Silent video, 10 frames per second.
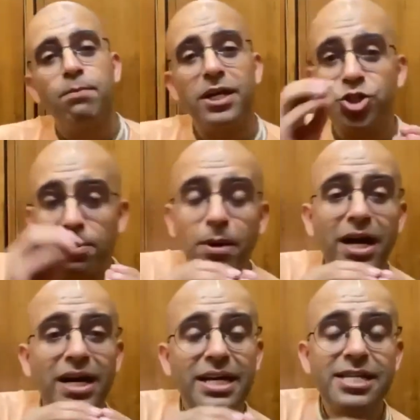But
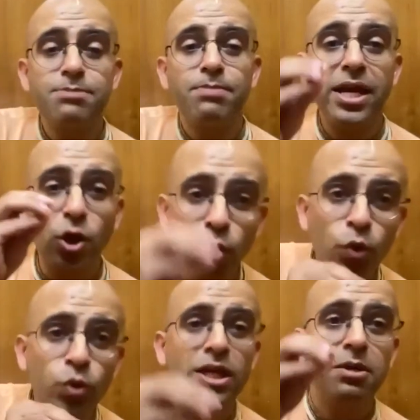Japa is my
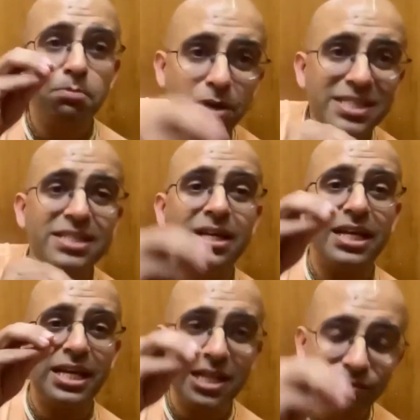own
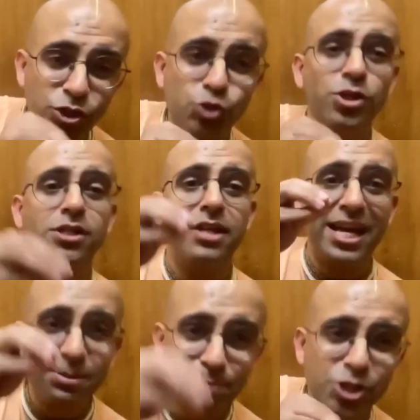personal
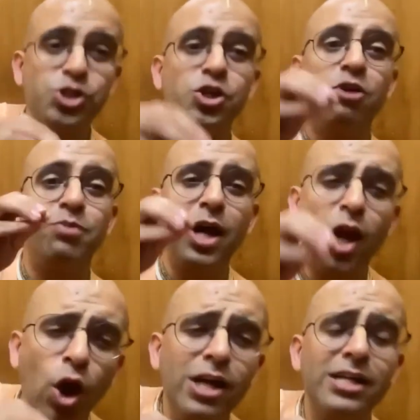individual expression of
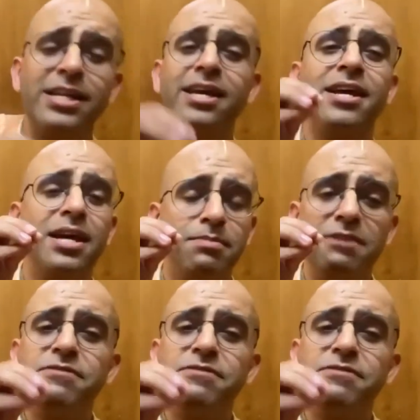my loyalty,